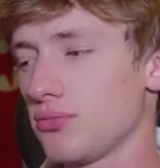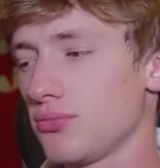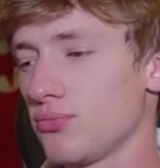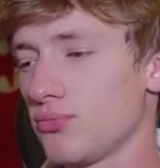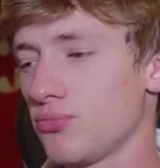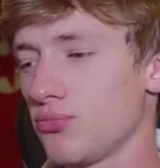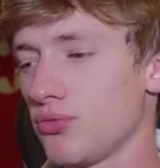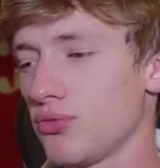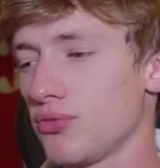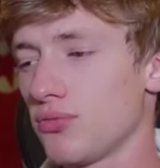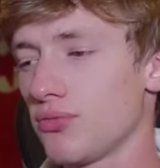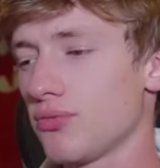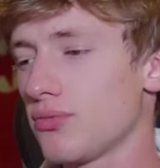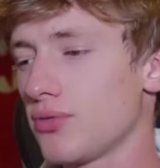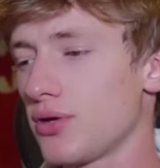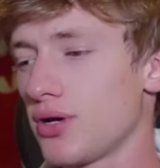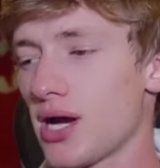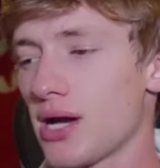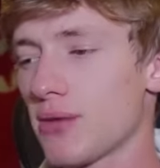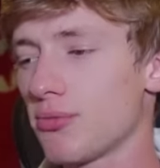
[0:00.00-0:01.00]

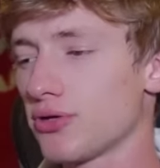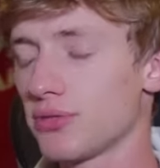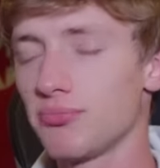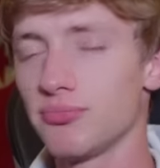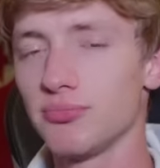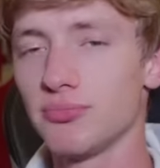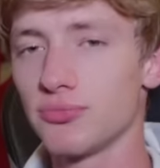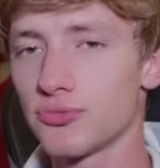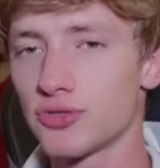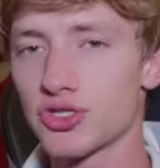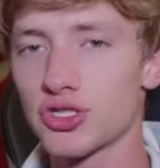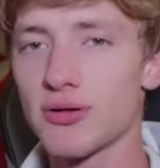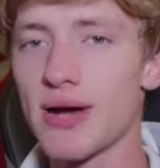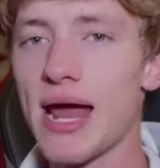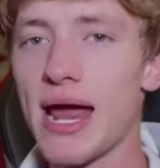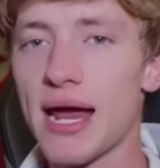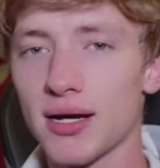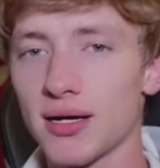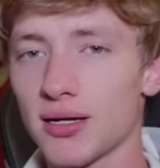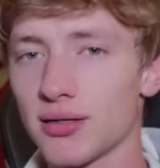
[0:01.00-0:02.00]
they're able to
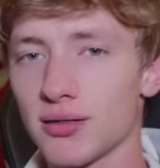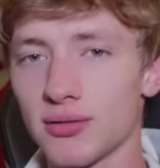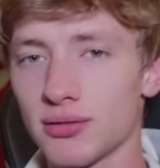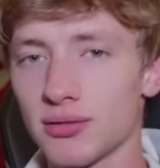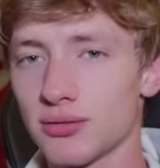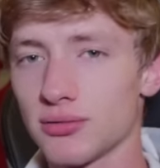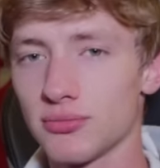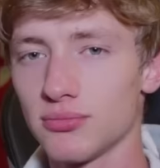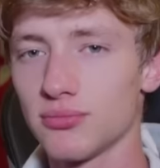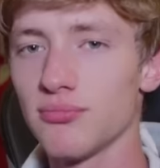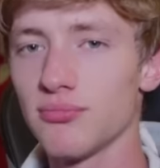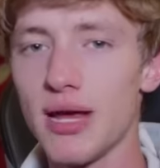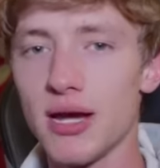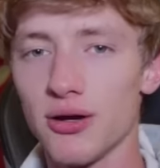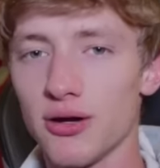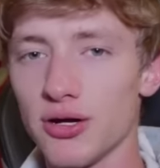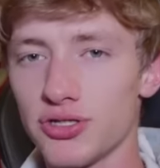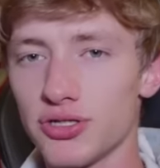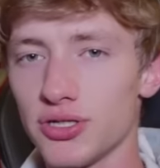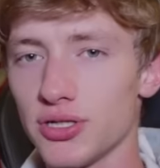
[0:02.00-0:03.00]
track
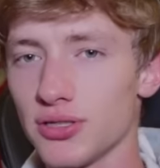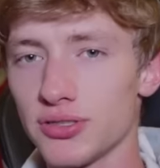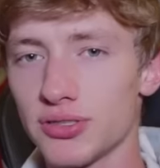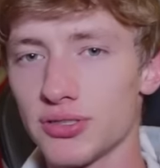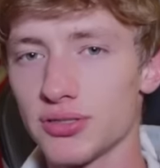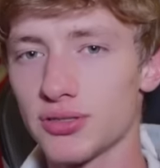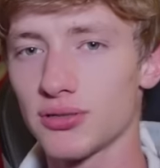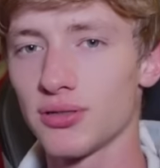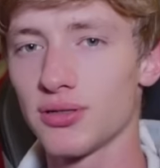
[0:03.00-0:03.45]
marriages,